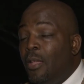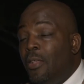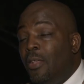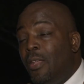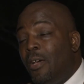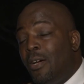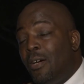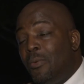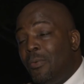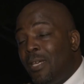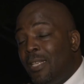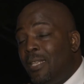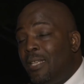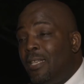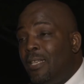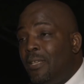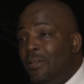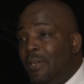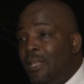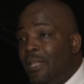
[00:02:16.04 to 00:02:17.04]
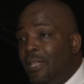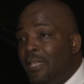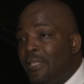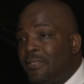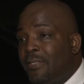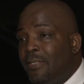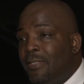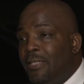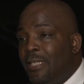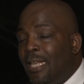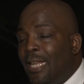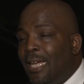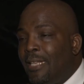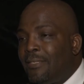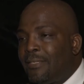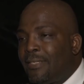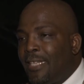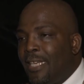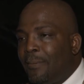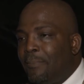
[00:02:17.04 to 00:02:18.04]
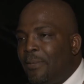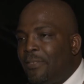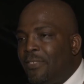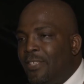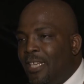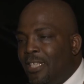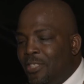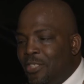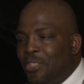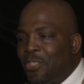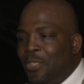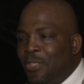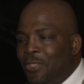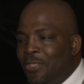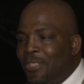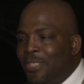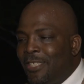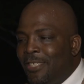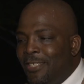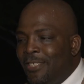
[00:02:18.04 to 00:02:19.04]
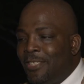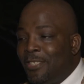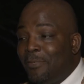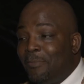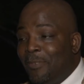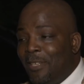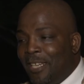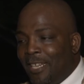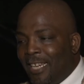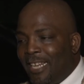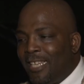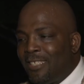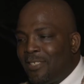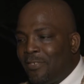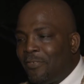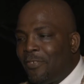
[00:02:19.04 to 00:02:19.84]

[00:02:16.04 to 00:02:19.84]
No, well listen, the landscape is not just Jamaica, that's